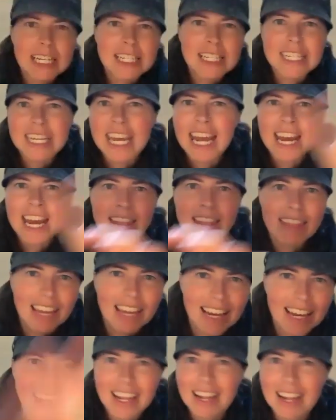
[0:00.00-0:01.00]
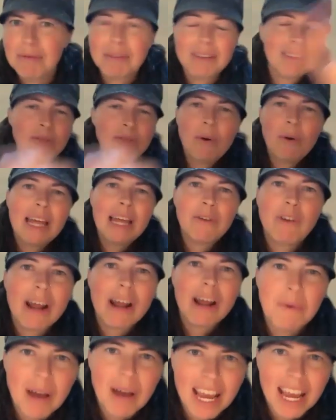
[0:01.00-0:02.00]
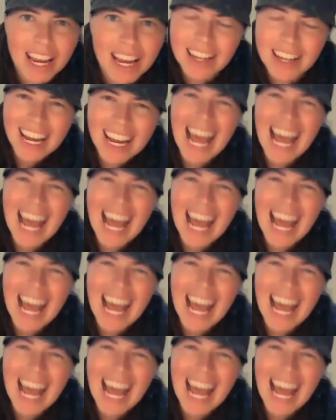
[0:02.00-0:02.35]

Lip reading: can see anything while I run away.